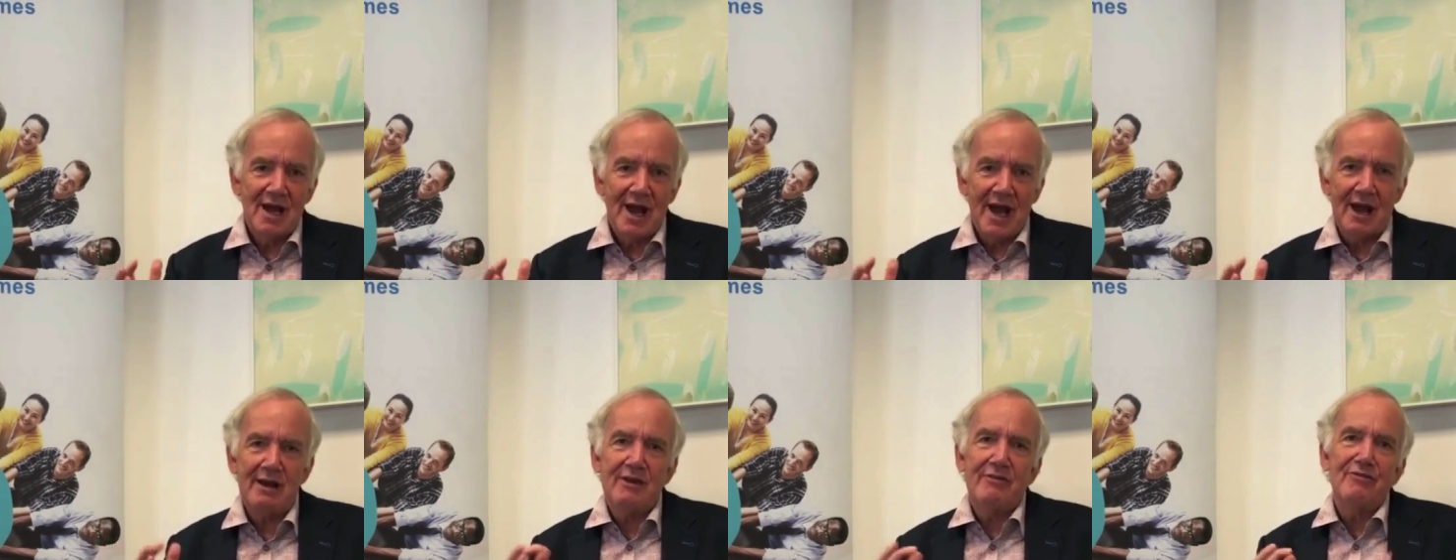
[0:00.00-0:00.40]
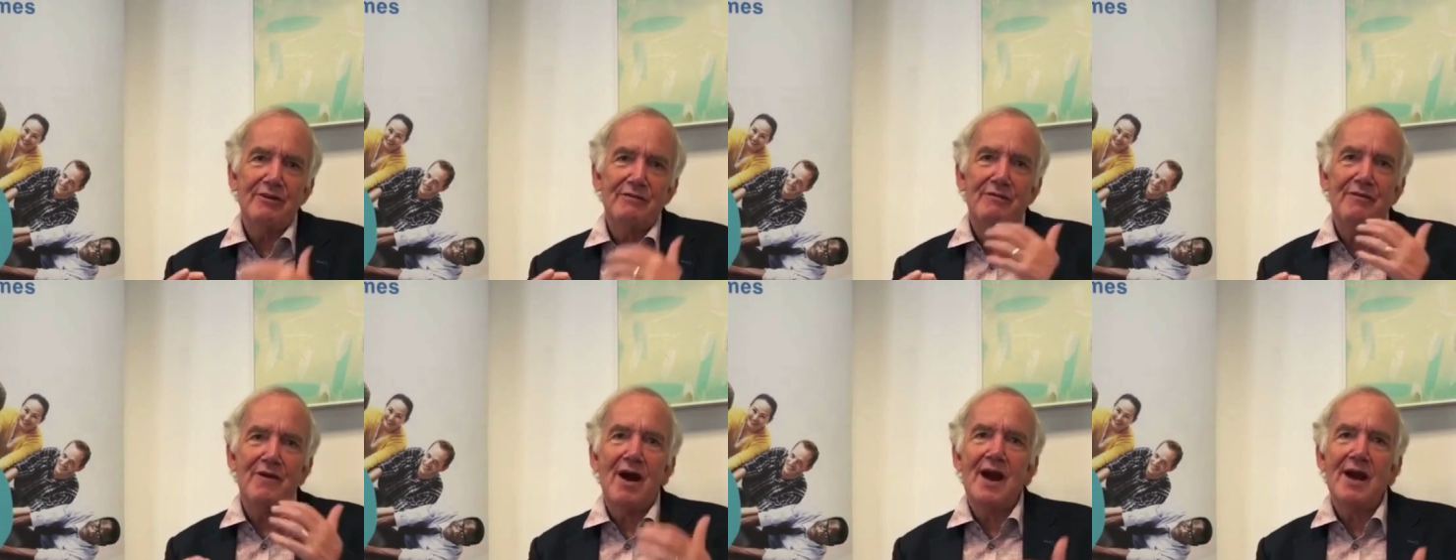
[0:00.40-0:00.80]
and have
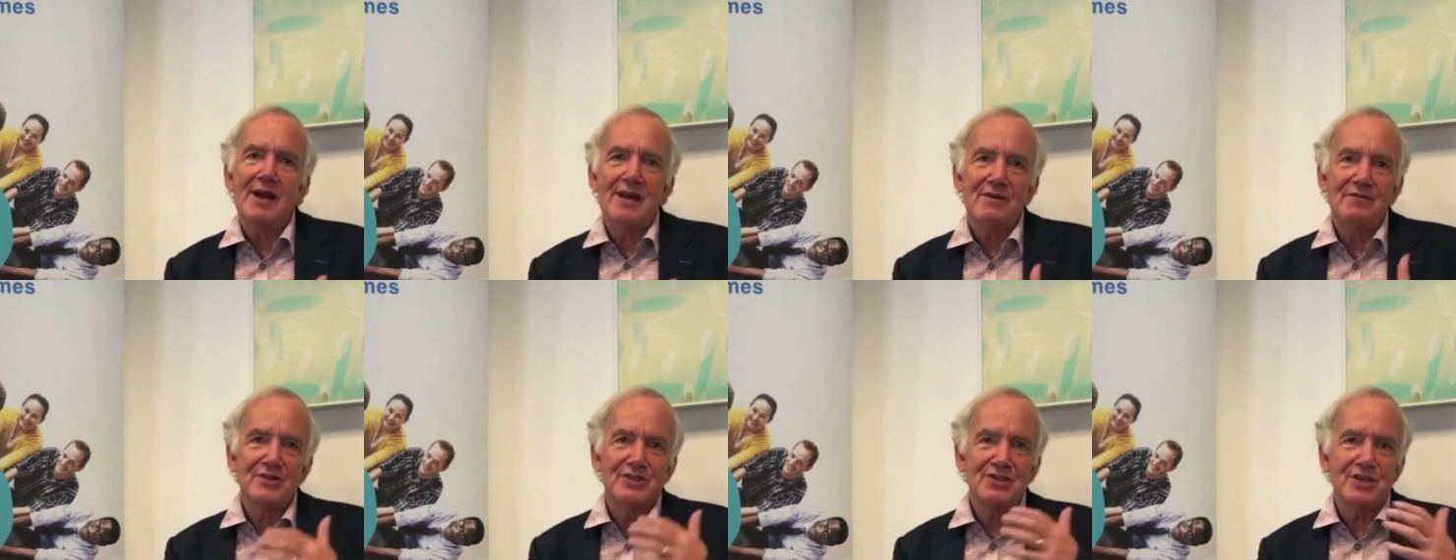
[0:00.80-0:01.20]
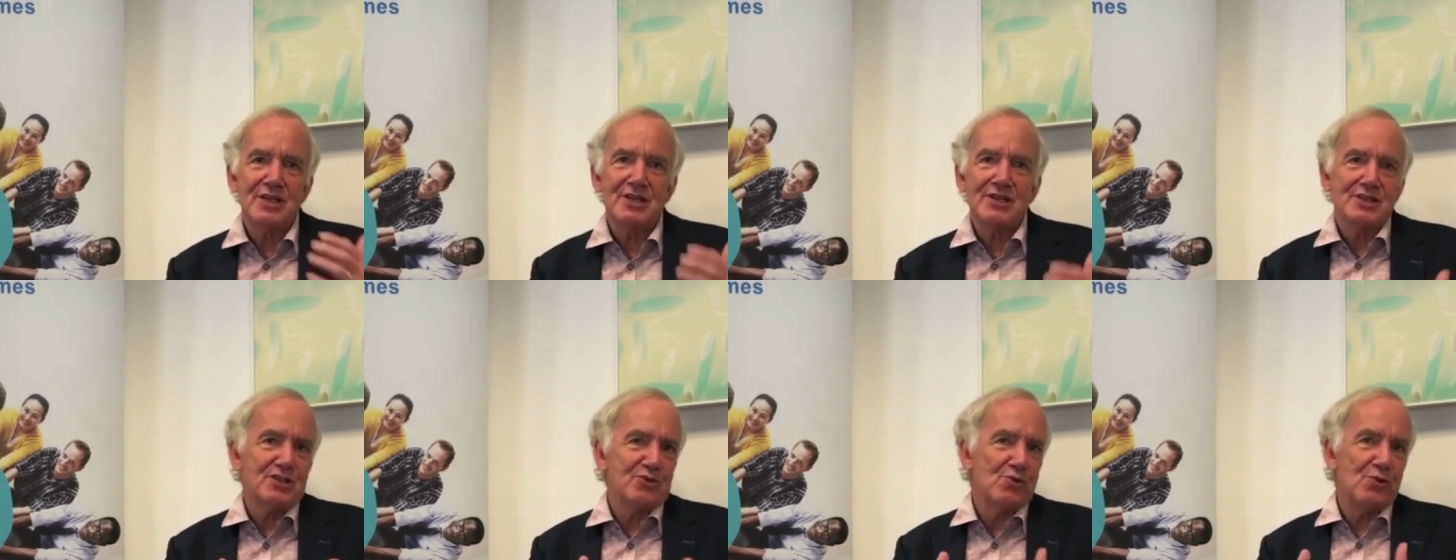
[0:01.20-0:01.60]
refined ever
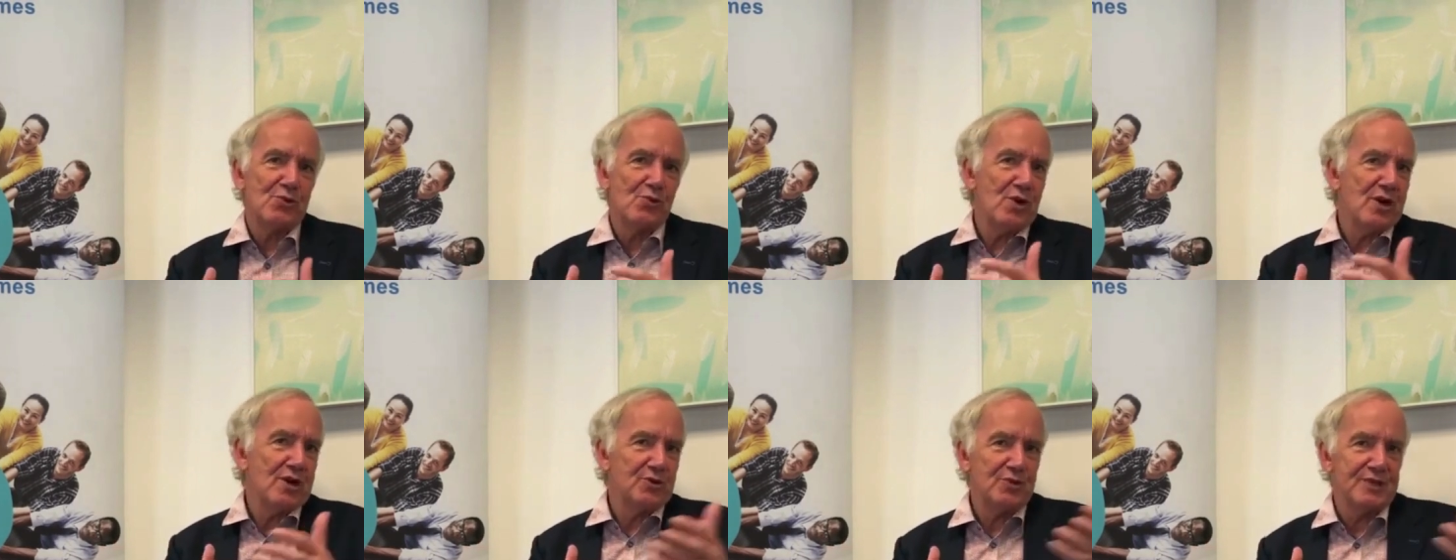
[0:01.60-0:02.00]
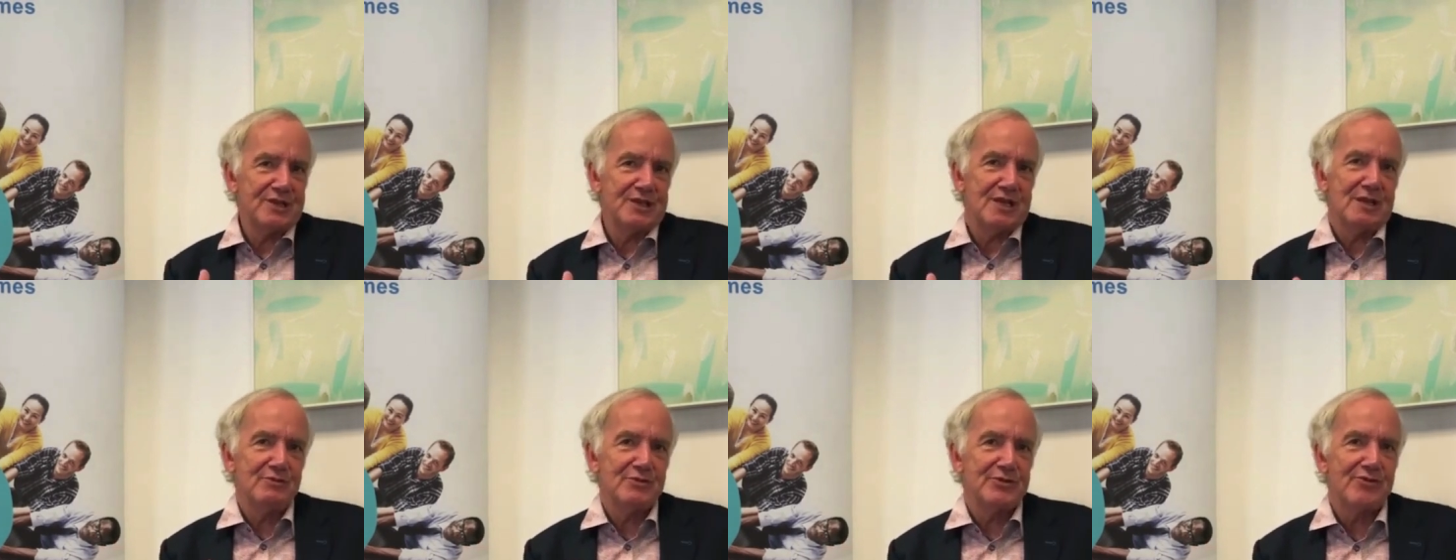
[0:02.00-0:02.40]
since as we worked with
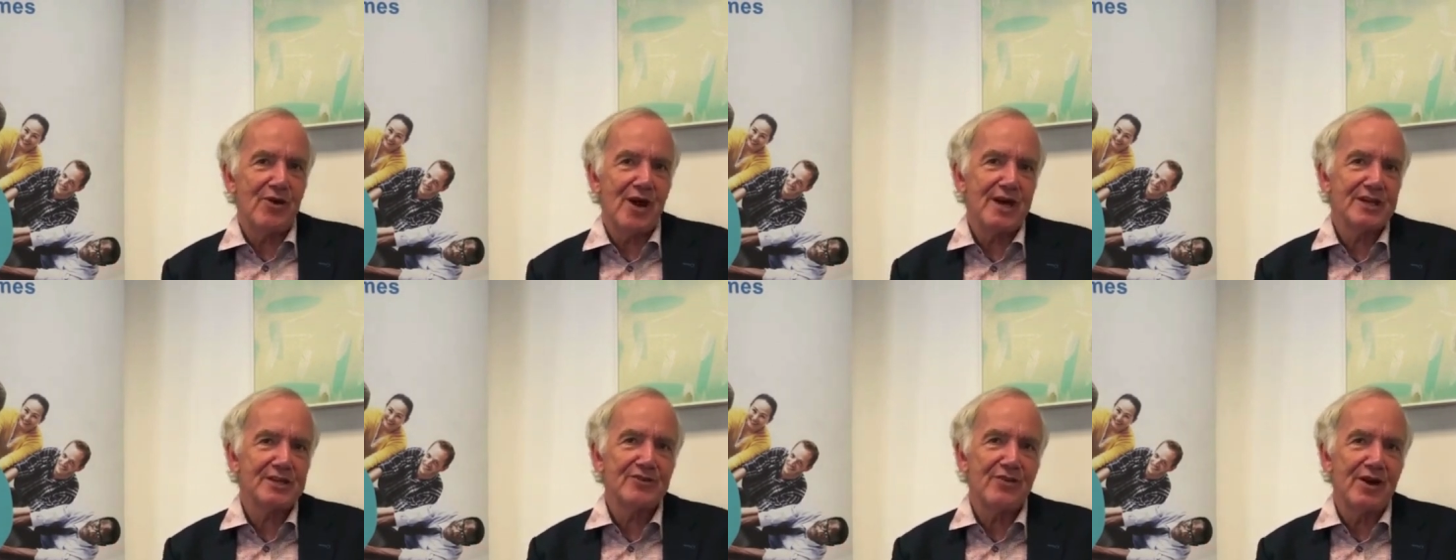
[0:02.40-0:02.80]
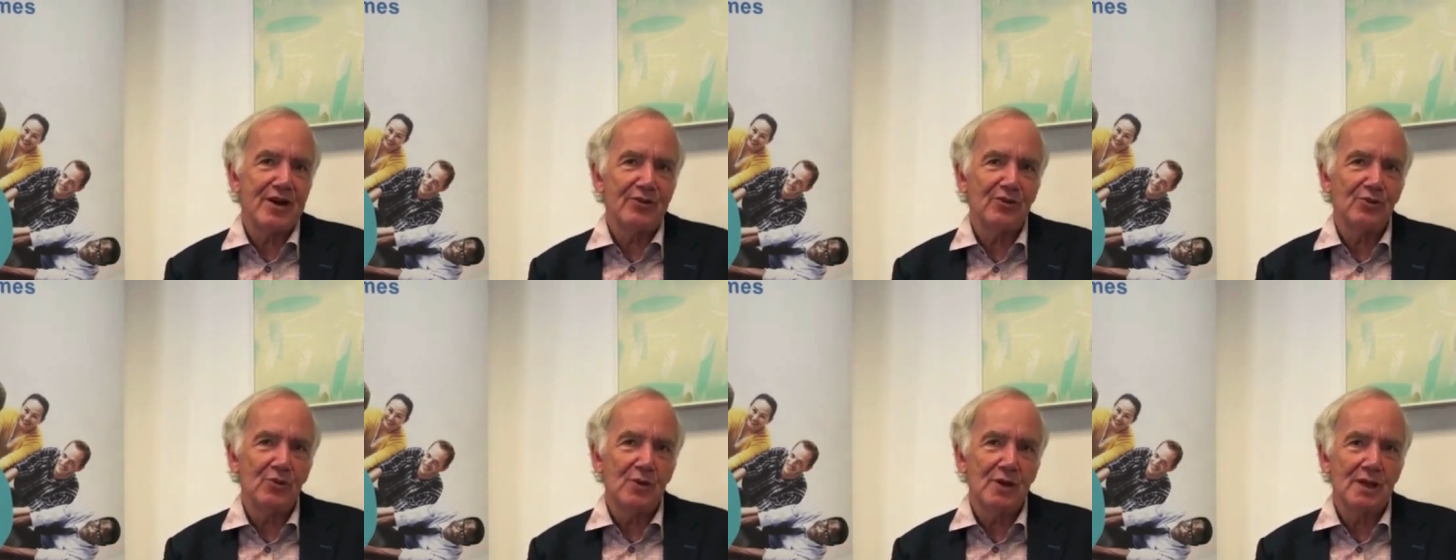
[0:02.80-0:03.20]
teams right around
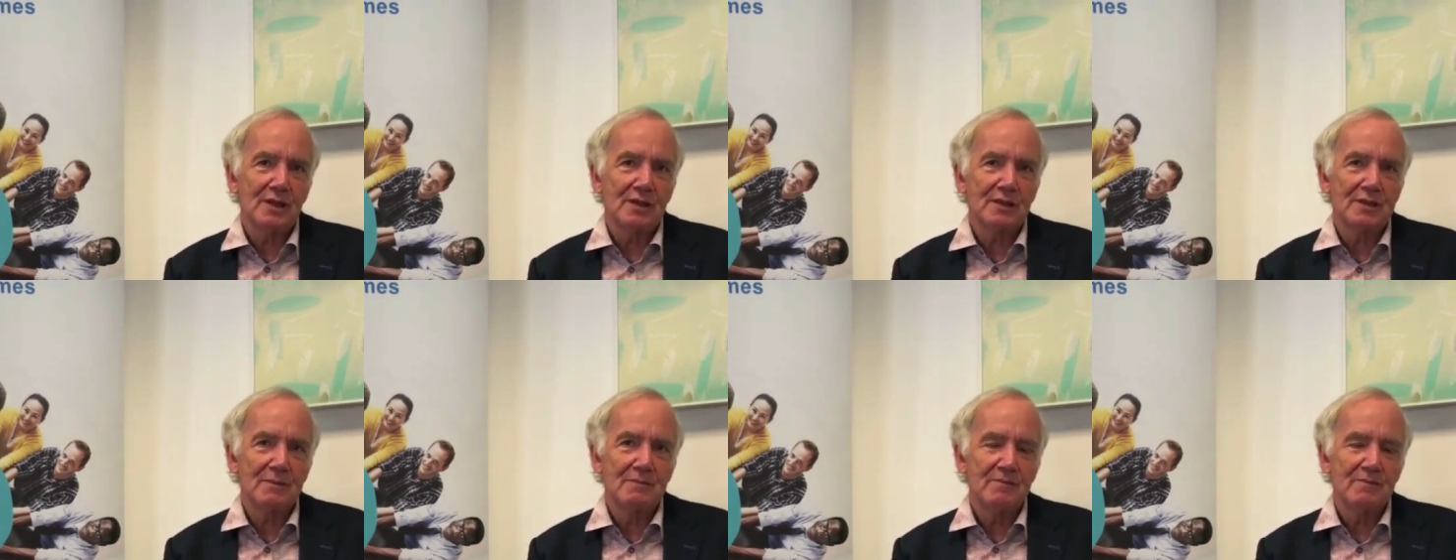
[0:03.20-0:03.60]
the world,